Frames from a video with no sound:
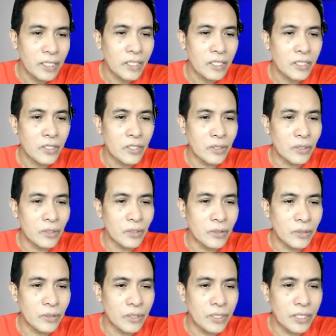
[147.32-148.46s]
So
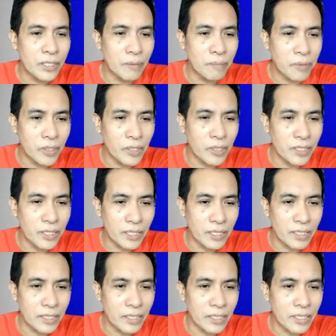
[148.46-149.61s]

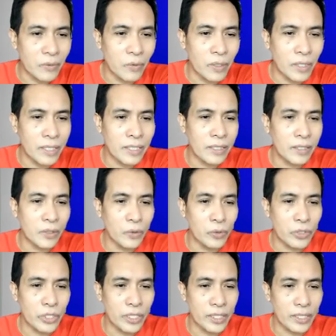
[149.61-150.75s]
0.6 is our
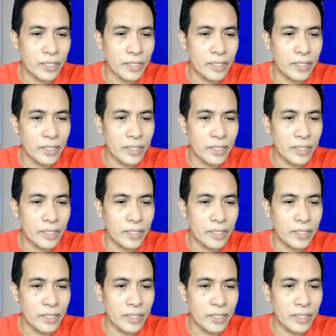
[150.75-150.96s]
quotient.